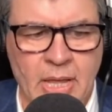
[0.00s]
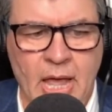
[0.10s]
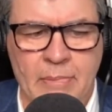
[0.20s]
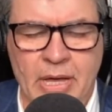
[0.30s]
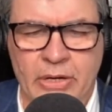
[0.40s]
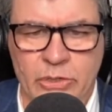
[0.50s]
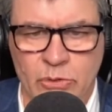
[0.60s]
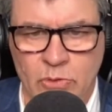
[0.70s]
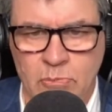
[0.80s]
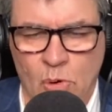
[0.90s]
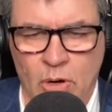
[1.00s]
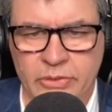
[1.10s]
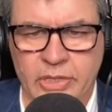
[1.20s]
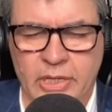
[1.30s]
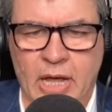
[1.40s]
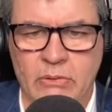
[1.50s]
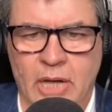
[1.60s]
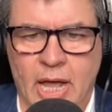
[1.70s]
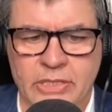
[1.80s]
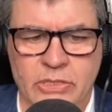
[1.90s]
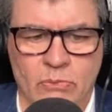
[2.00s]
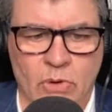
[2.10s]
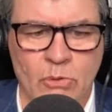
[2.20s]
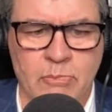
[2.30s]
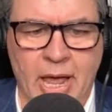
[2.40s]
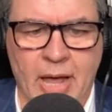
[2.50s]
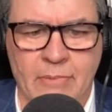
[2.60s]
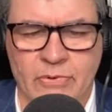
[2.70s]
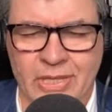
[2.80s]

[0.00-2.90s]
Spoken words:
about a new report that outlines a roadmap